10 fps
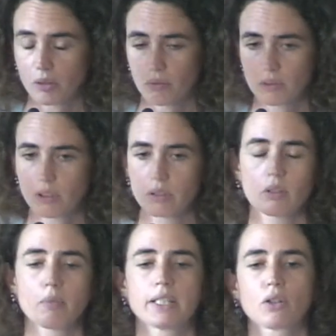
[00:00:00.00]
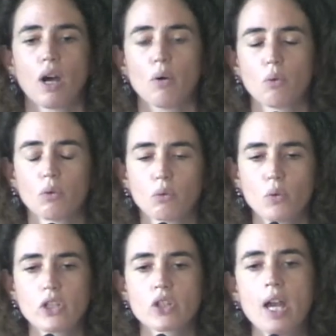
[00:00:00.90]
no matter
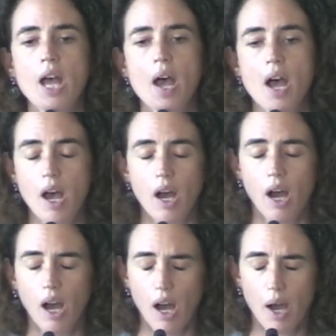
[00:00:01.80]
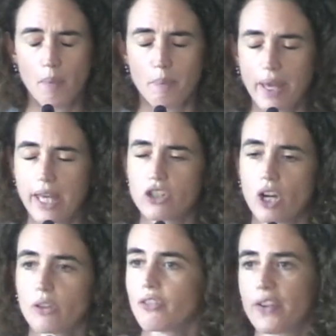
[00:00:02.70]
which page
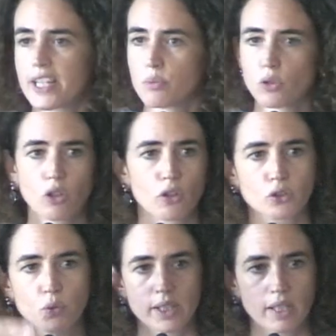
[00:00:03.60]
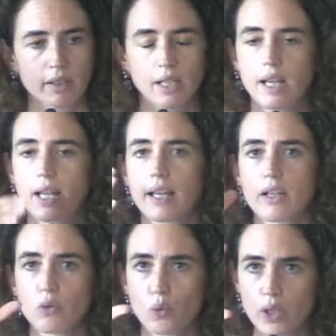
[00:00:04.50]
on Facebook or Twitter.
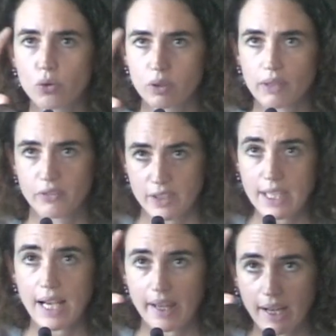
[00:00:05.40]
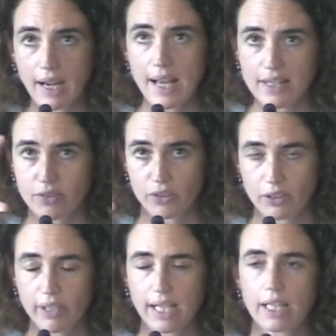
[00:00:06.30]
We could really analyze
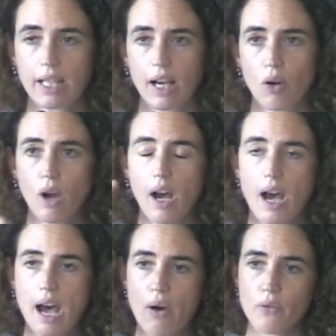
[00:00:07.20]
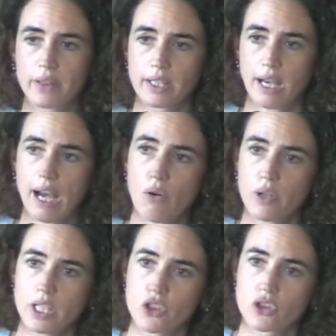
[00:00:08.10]
rhetorically how
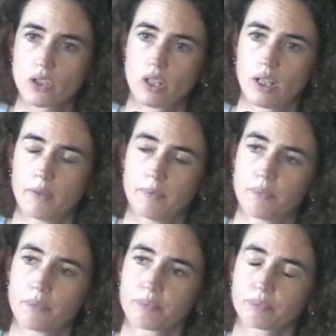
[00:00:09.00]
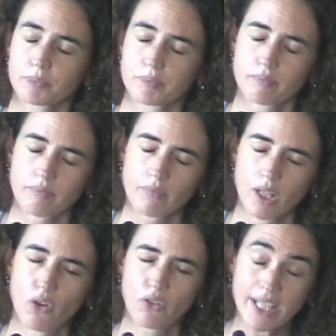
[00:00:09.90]
each
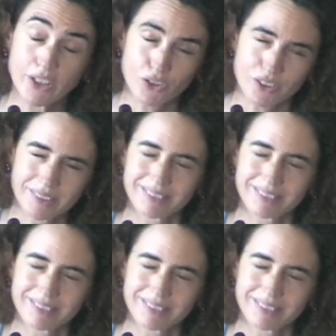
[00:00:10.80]
orator